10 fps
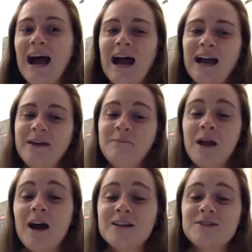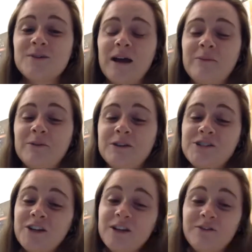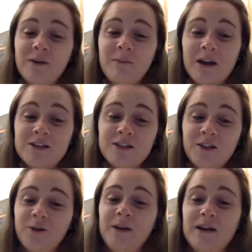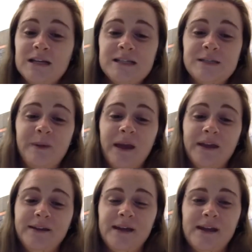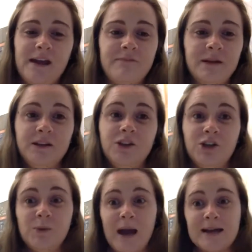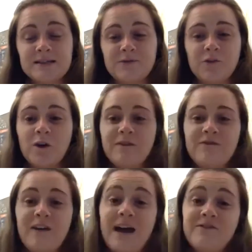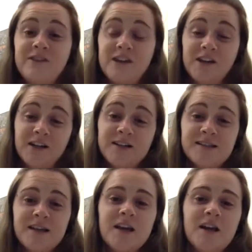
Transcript: I am not. So I am originally from Barcelona, Spain, and I've been in the U S for five years.